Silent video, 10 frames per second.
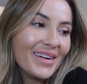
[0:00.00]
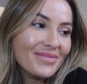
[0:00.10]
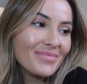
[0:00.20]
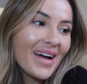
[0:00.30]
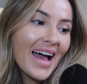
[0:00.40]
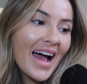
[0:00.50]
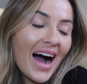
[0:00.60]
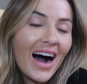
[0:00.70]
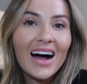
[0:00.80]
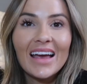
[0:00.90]
Um,
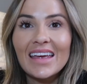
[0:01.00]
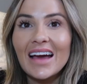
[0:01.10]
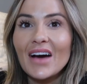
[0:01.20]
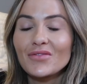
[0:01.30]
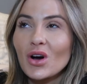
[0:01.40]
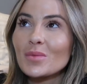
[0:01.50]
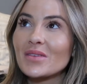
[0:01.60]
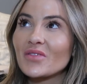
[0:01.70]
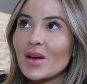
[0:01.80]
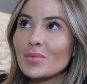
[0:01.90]
I have not
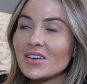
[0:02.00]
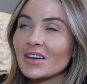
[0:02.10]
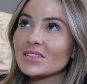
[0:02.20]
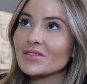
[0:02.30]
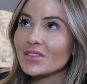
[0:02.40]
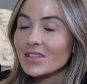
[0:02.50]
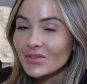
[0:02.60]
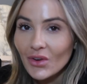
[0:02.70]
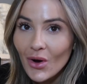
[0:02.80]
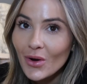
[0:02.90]
been very productive for
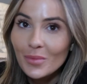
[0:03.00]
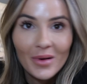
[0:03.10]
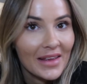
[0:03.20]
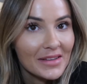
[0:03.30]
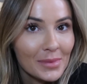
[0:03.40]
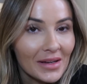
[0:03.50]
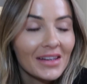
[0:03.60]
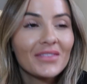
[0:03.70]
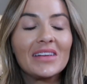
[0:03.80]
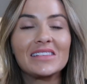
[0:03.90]
this vlog but it's been a
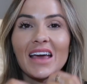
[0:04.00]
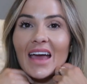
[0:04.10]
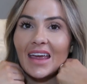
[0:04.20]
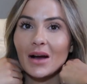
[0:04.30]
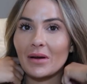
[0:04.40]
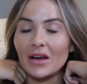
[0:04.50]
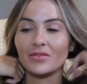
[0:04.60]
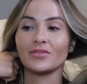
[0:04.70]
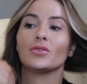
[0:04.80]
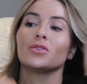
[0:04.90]
lovely day. went
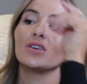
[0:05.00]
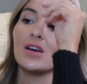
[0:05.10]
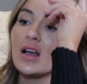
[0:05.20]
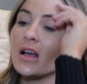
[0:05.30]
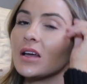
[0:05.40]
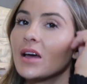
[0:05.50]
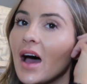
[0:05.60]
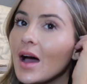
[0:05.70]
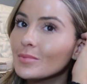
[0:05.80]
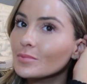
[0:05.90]
out for
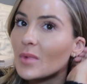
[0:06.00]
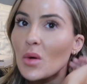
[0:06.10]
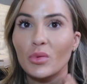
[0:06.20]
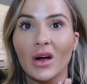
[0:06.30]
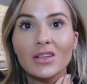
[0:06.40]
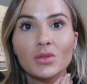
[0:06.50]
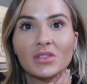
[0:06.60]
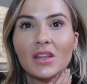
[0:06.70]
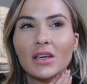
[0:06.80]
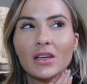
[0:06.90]
um, brunch
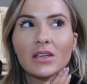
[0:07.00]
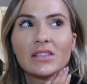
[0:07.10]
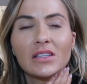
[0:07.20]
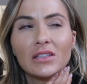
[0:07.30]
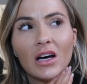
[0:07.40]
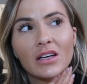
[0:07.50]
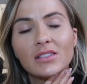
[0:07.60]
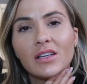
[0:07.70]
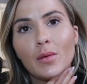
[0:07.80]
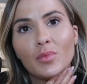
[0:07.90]
which I think is the
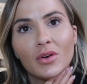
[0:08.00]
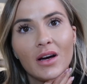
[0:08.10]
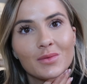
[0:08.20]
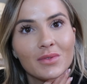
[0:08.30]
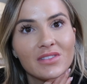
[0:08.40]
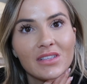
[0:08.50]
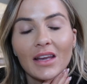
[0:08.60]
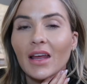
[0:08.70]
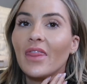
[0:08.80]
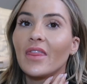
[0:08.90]
last clip you guys would have
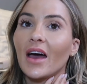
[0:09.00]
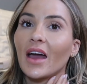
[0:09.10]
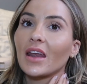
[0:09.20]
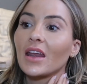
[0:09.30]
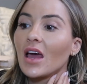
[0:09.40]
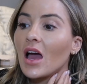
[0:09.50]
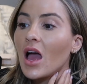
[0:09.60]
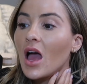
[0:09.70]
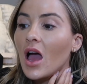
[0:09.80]
seen and then